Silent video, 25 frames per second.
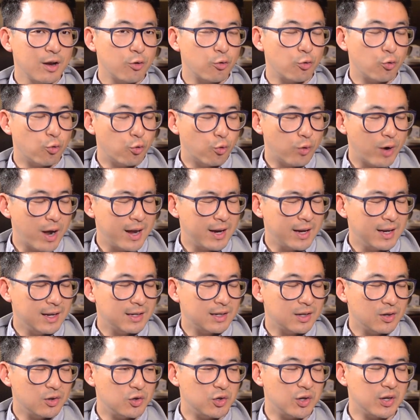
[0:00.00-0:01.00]
ready
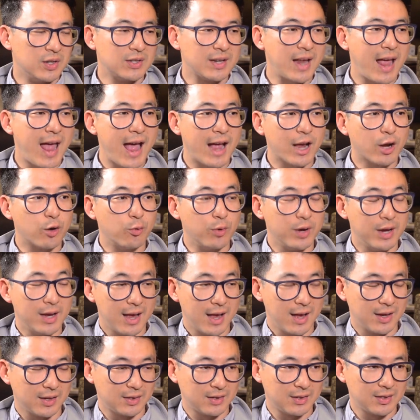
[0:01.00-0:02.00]
to just
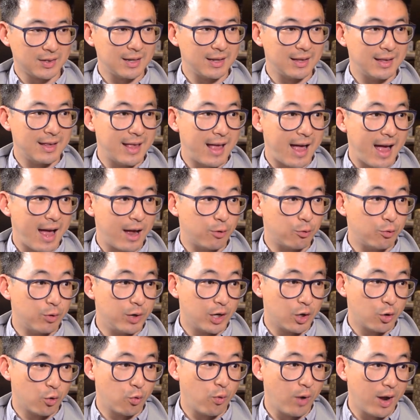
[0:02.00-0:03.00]
acquiesce to that
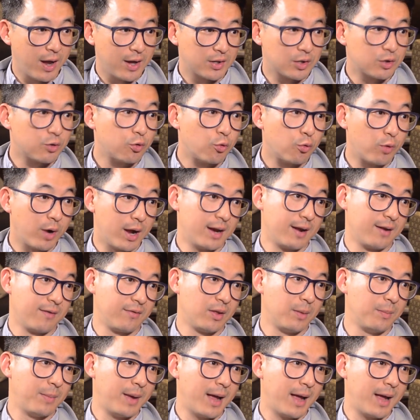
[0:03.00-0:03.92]
request right off the